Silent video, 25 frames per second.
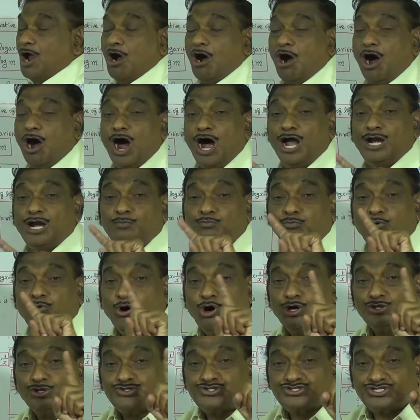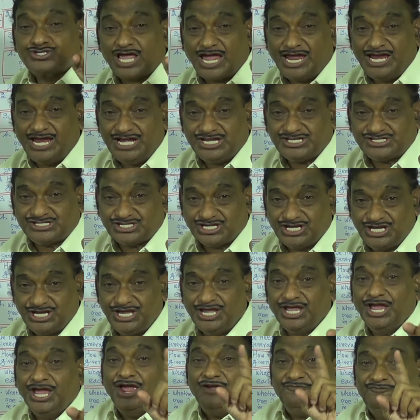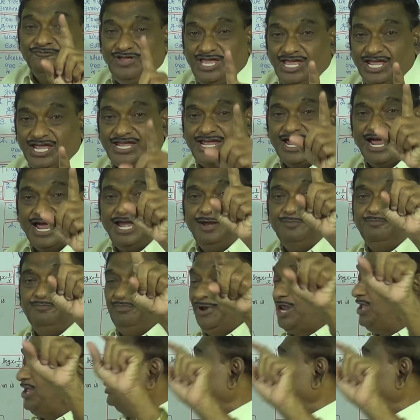on both sides, we can bring